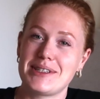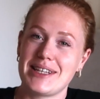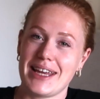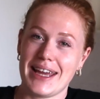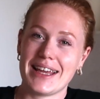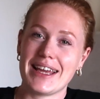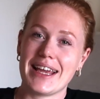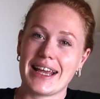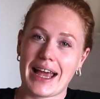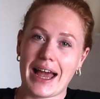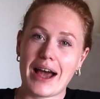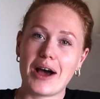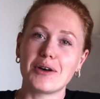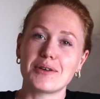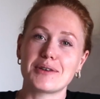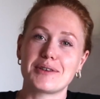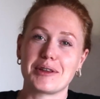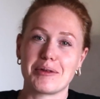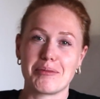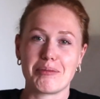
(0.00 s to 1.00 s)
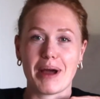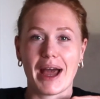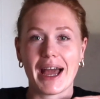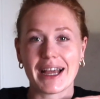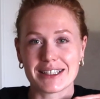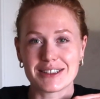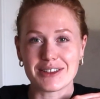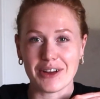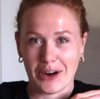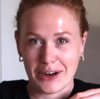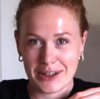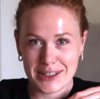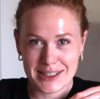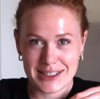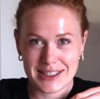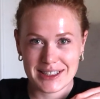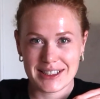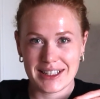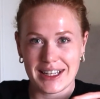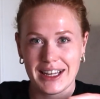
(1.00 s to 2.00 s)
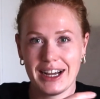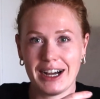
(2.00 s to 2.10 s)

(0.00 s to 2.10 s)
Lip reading: taking out the back darts.